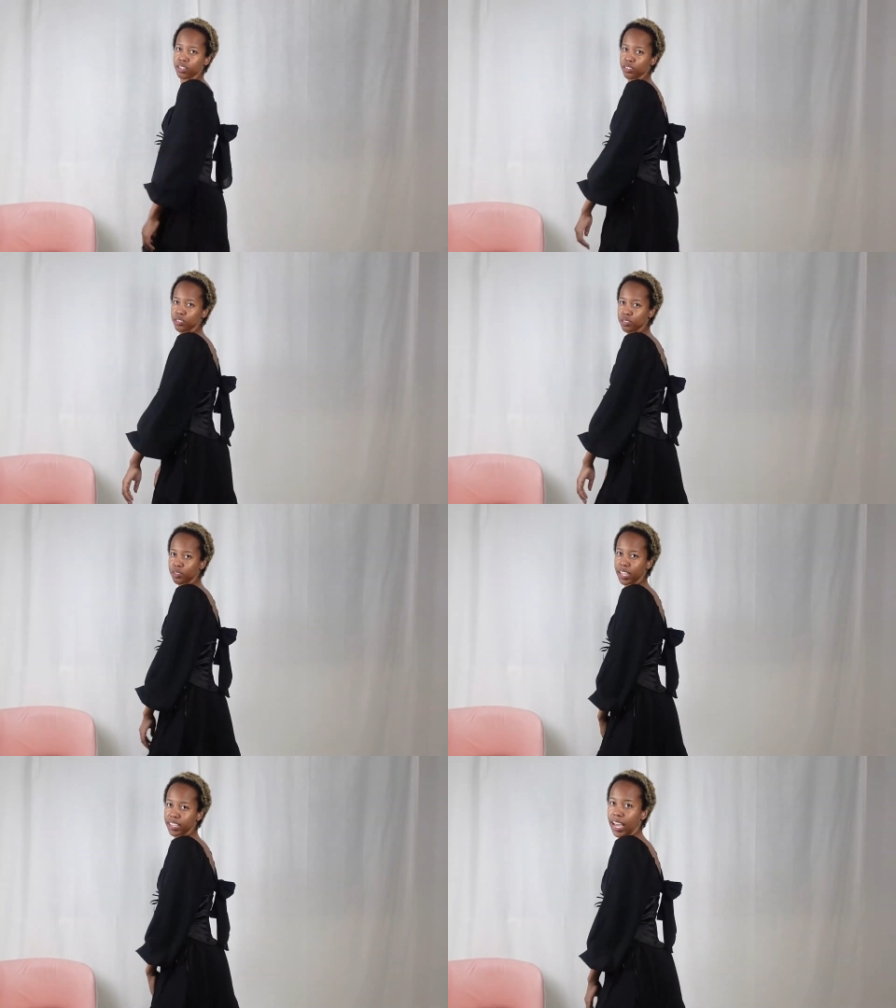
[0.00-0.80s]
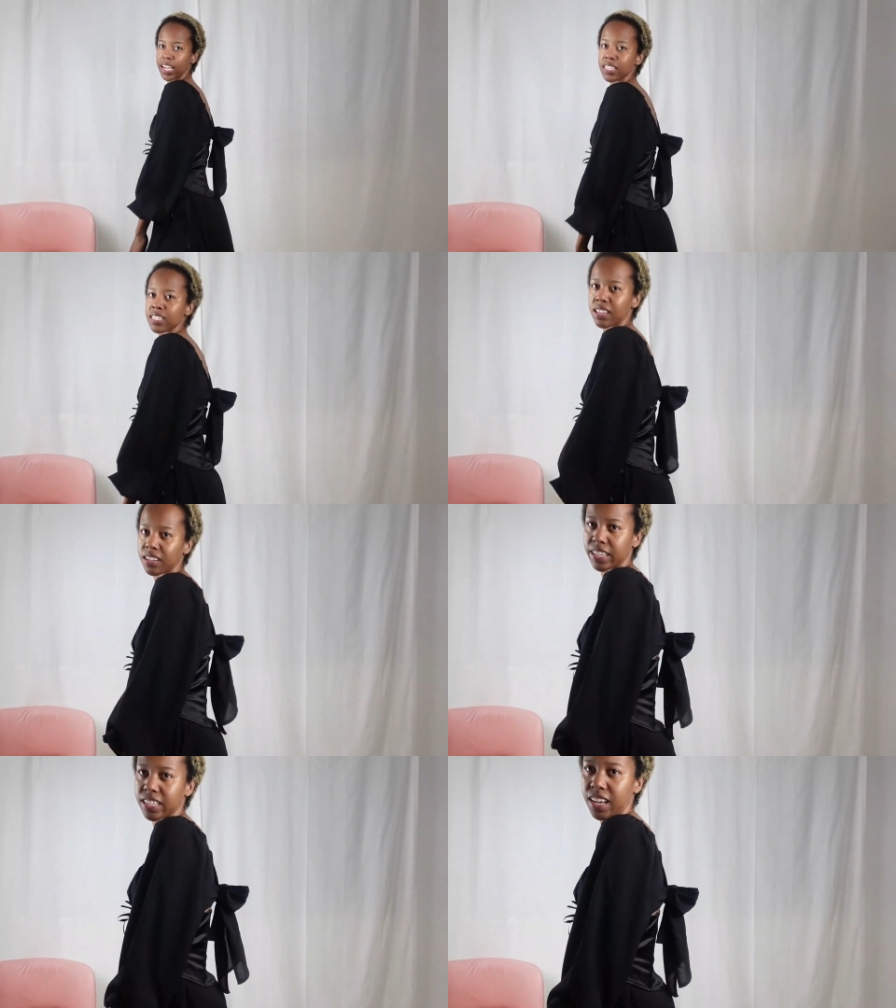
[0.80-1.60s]
Also, like, I
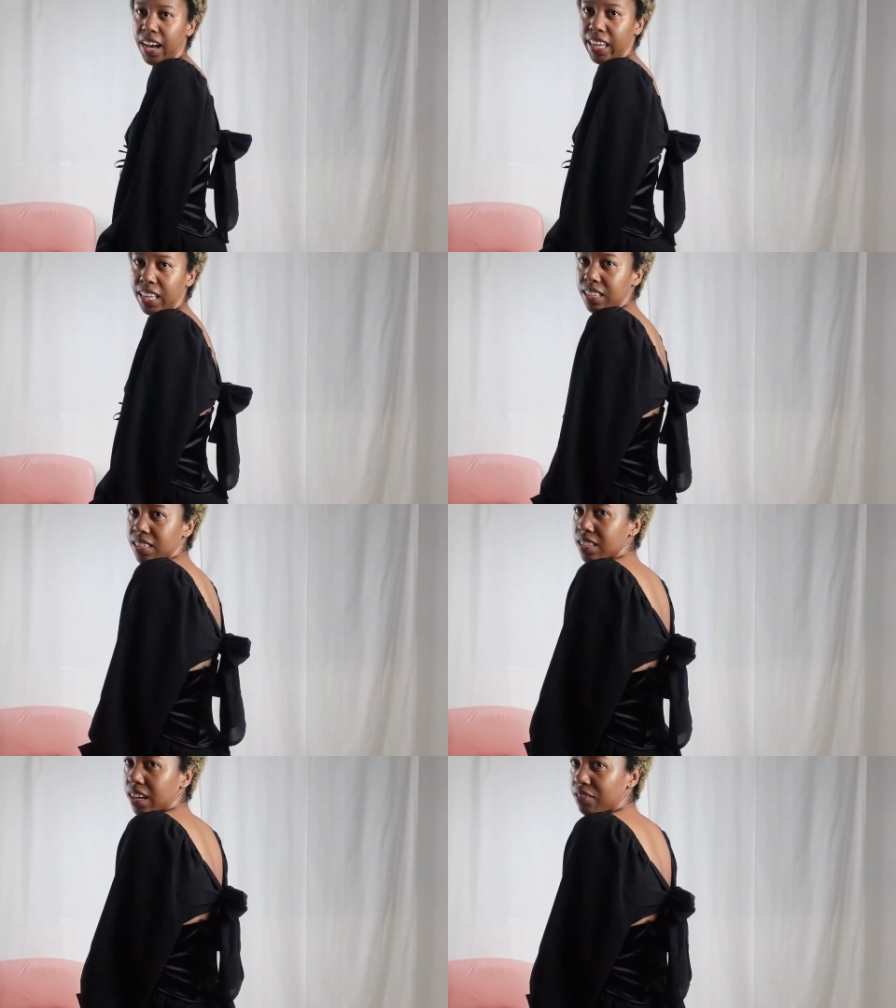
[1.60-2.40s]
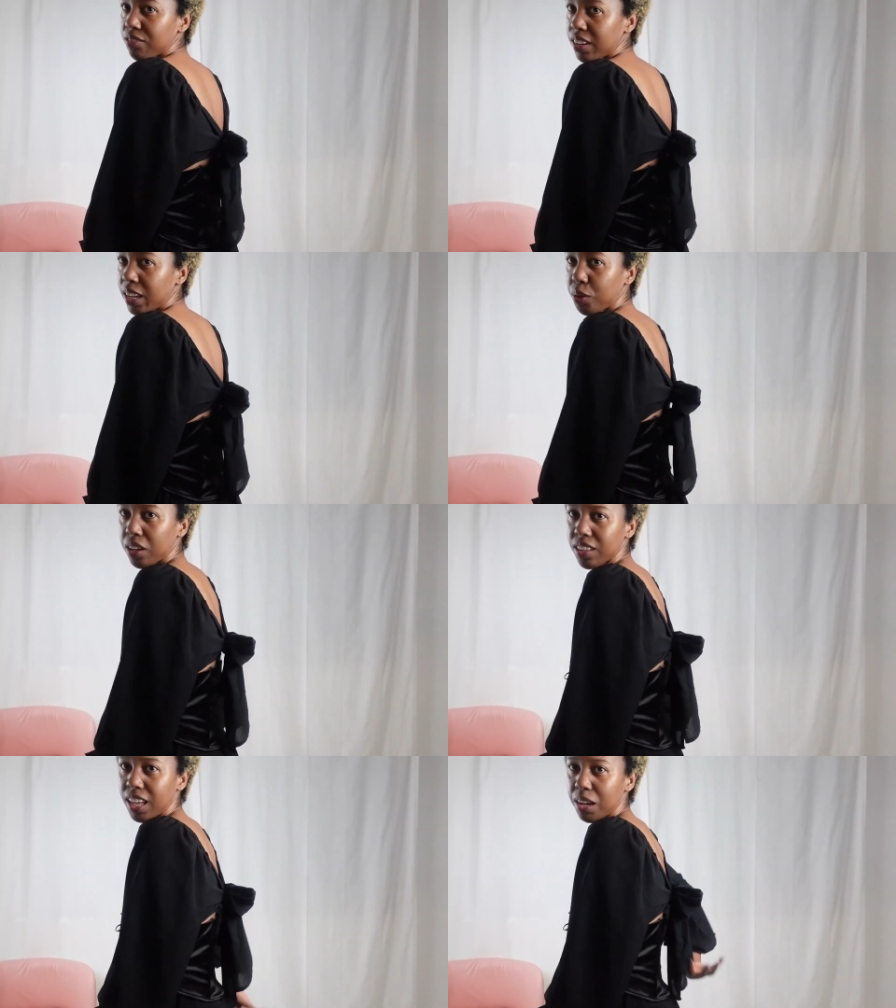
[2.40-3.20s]
suck at tying stuff. Like,
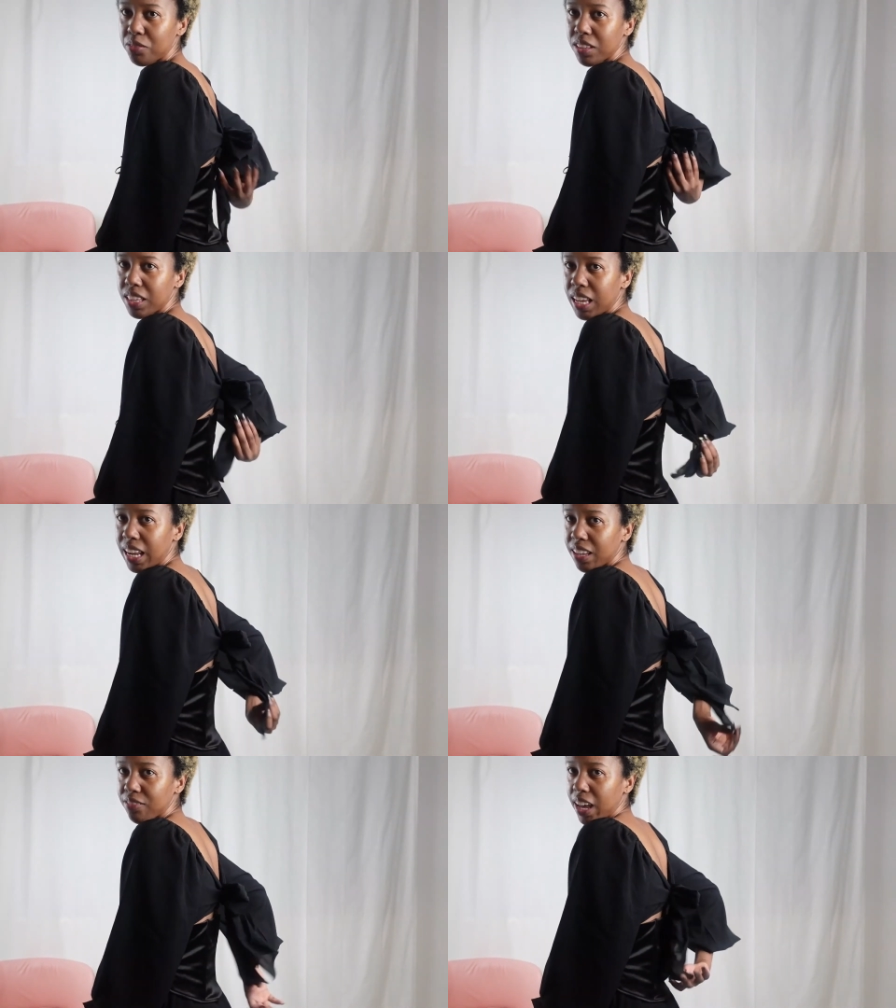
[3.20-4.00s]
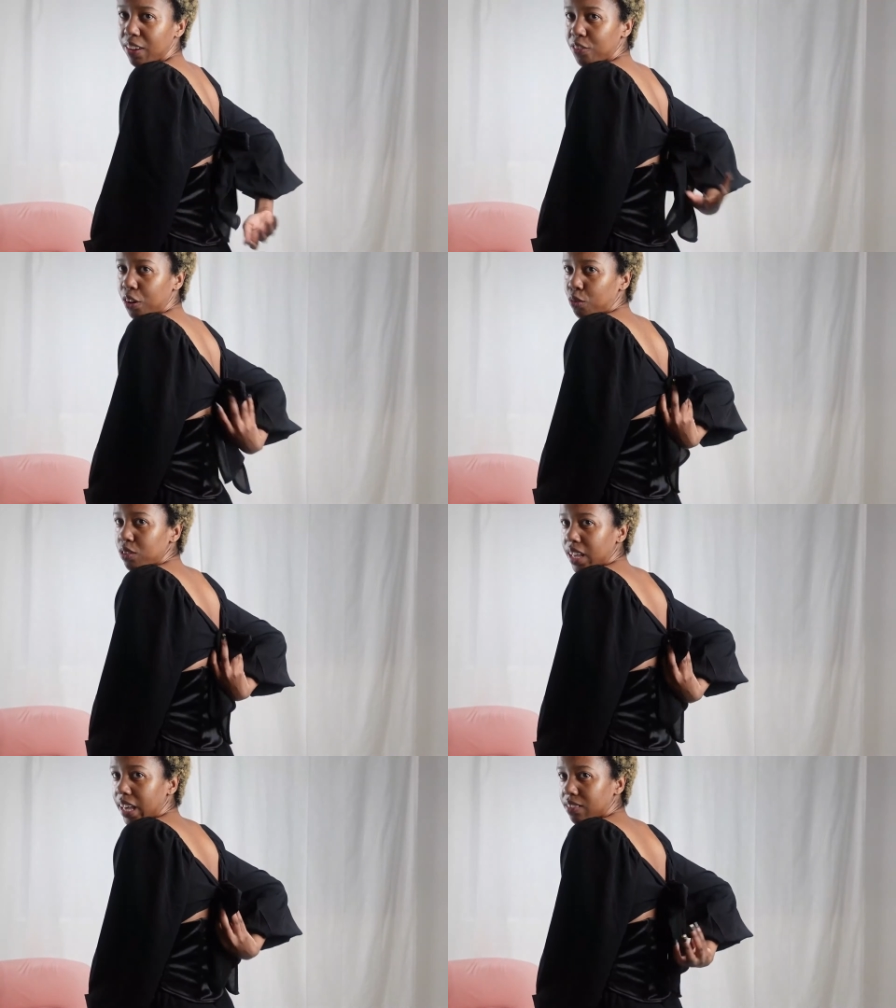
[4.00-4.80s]
every, like, if I have
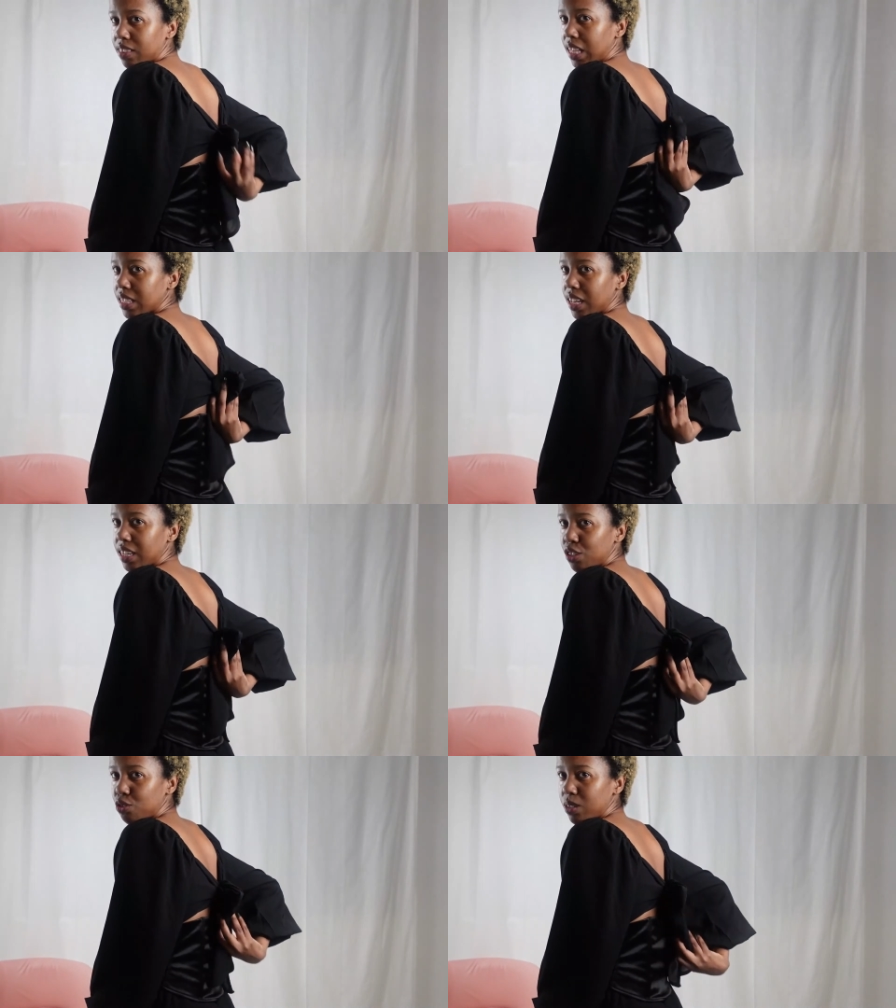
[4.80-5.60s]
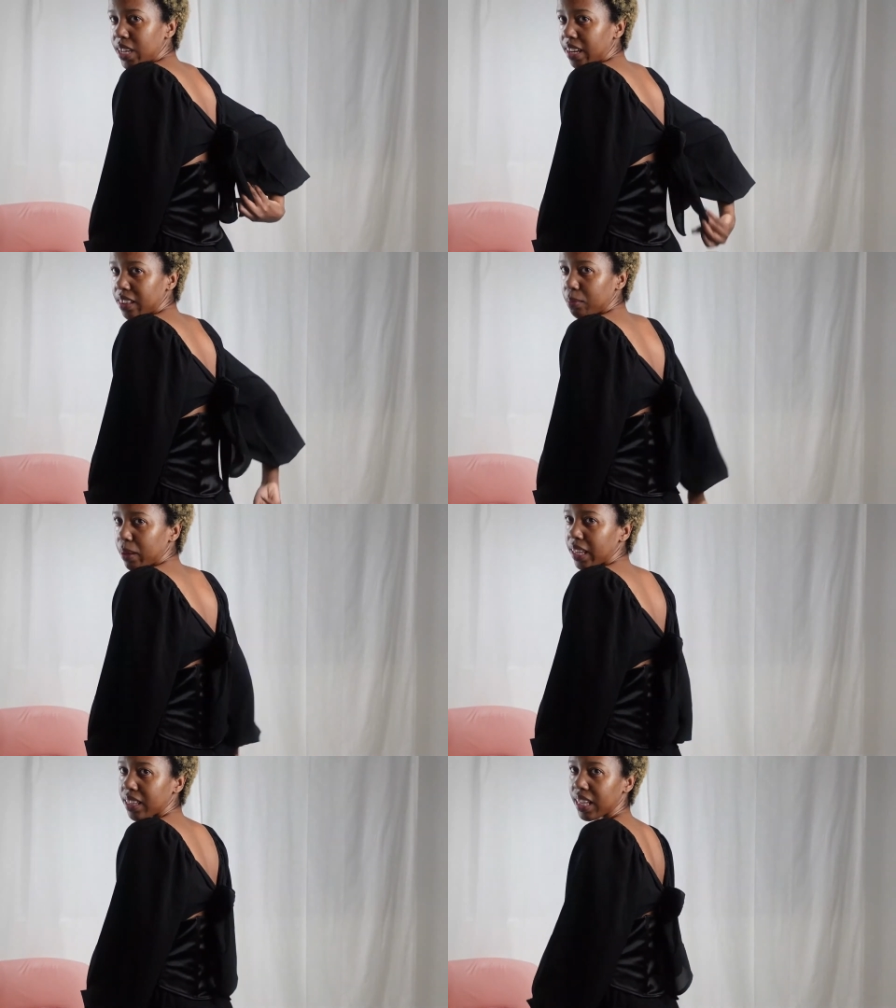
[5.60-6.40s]
clothes, I have things that needs to be tied at the
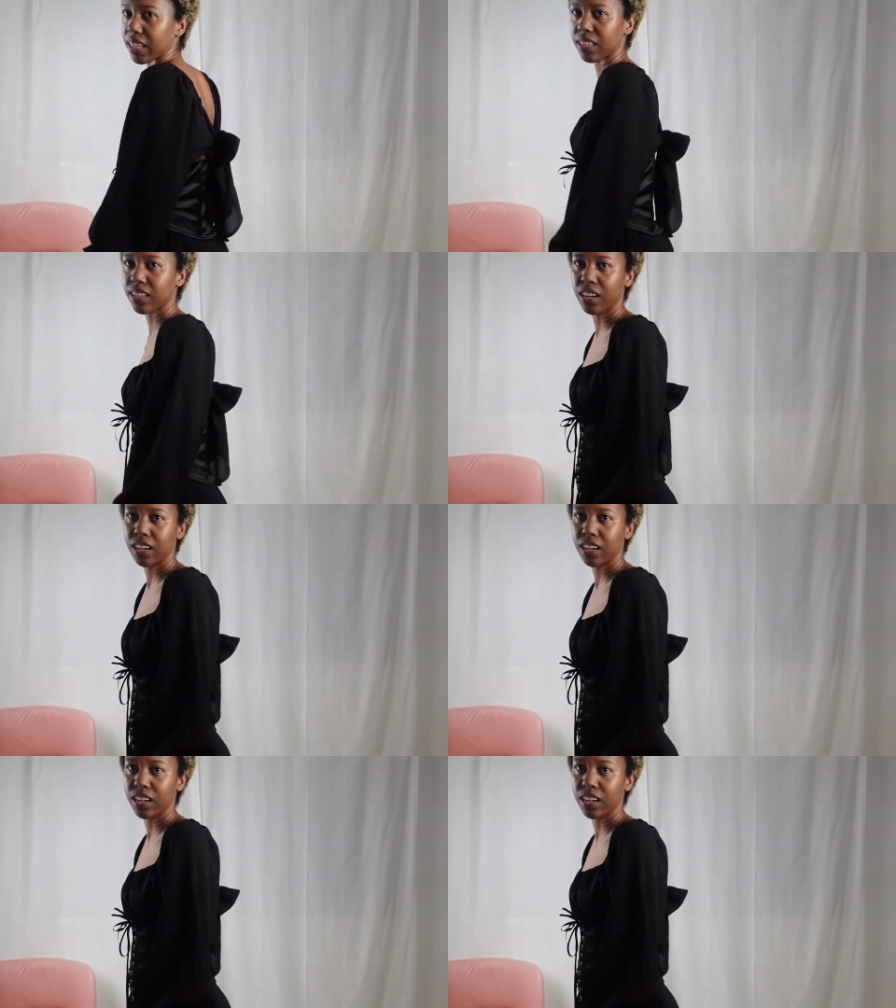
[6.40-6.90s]
back, like,